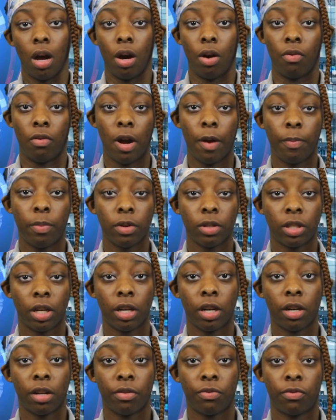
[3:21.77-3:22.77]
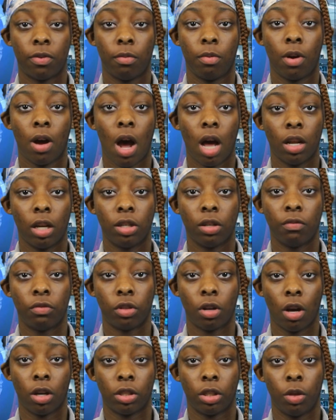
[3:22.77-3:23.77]
A representative from College of
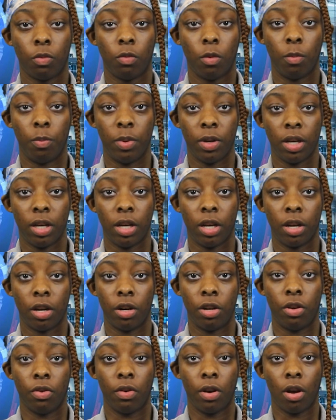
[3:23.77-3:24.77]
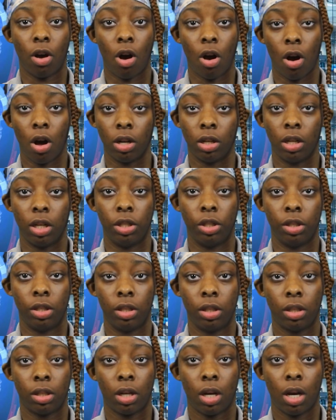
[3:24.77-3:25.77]
Charleston will be here during all
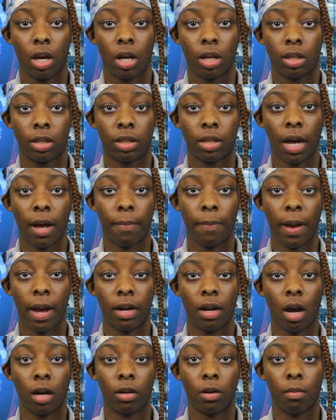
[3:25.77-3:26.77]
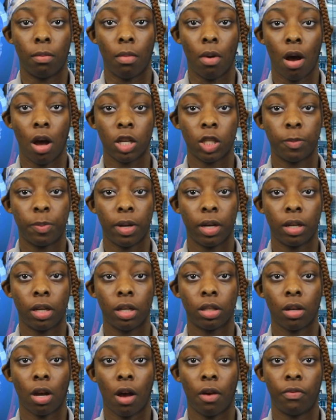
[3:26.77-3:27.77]
lunches. Stop by Dr. Moss
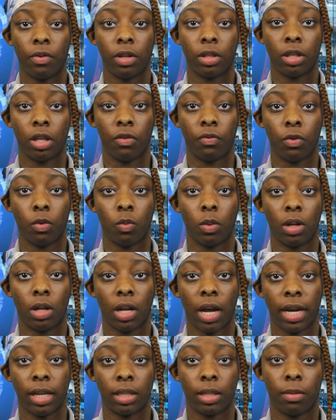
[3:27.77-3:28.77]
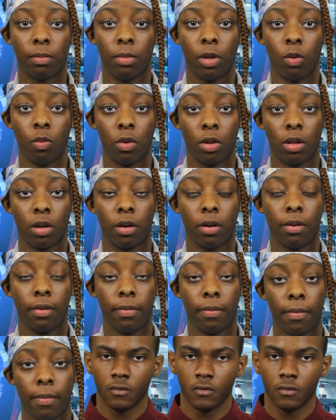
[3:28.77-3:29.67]
Pinckney's office if you would like to meet with her.